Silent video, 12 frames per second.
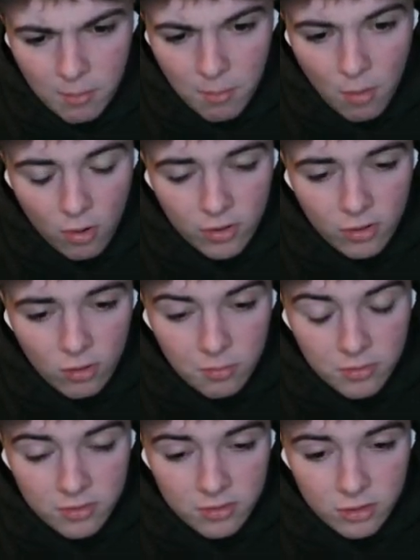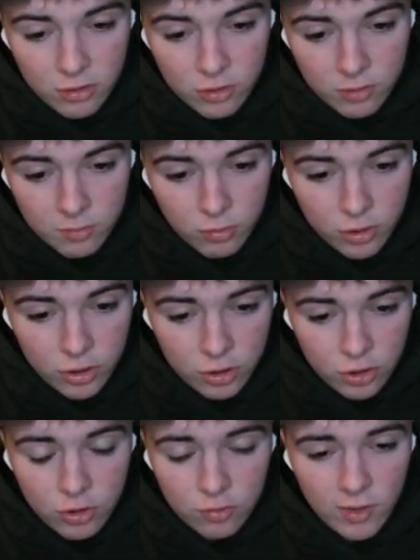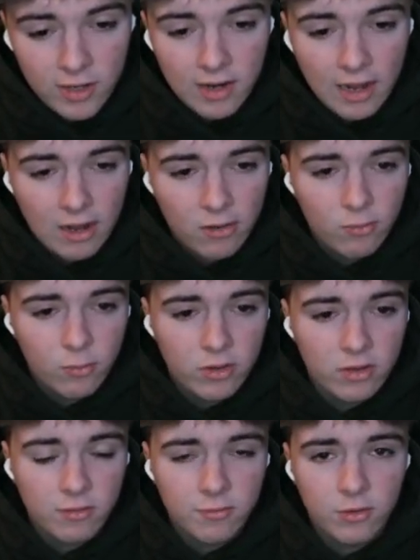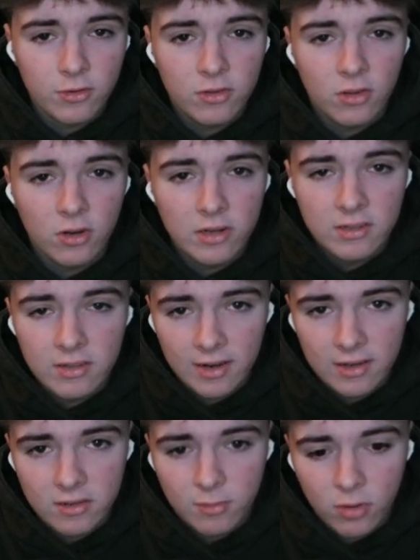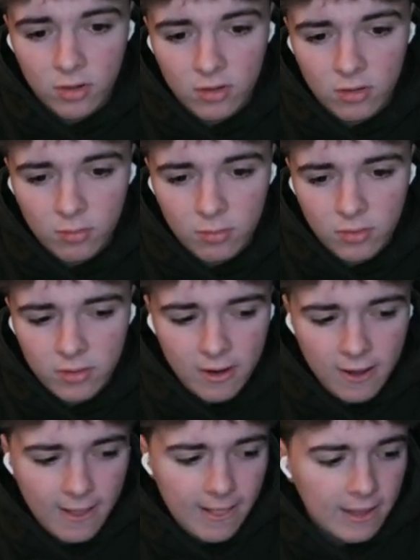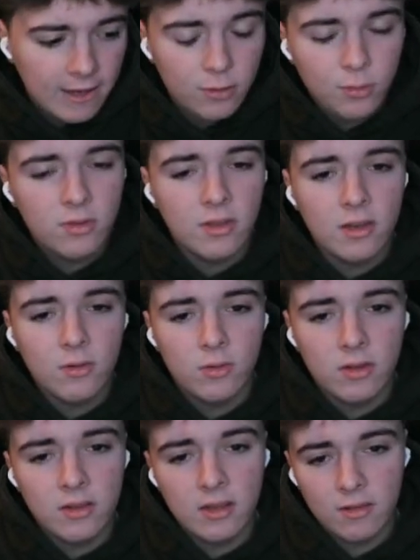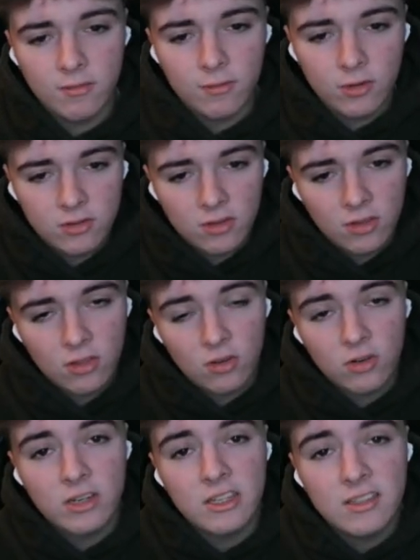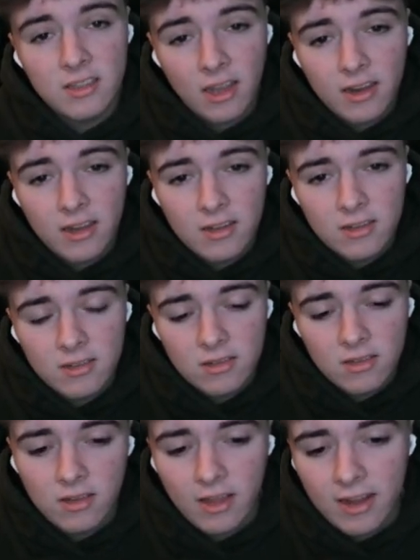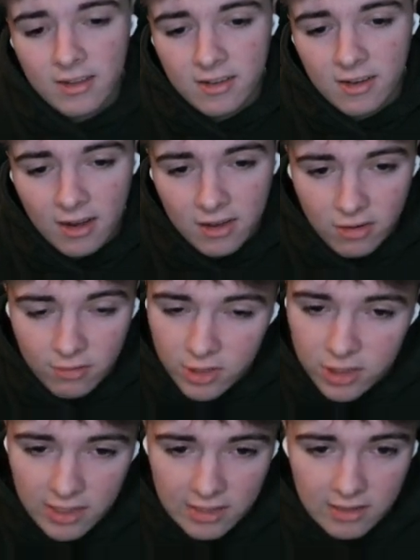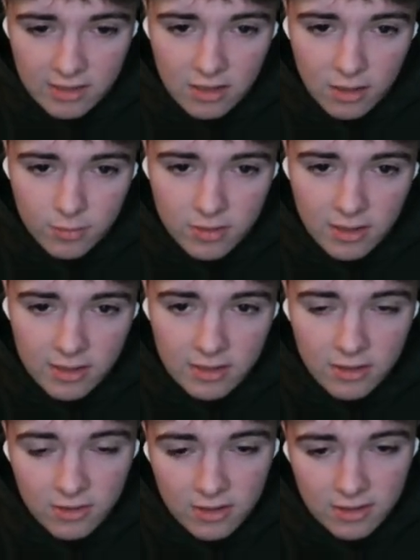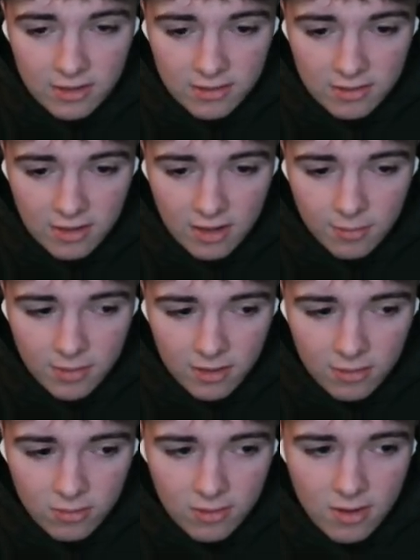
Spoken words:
market opens and you're just pushing straight down within the first 30 seconds of market open, and you think within that first 30 seconds that it's not going to reject to the upside and you're going to get stopped out,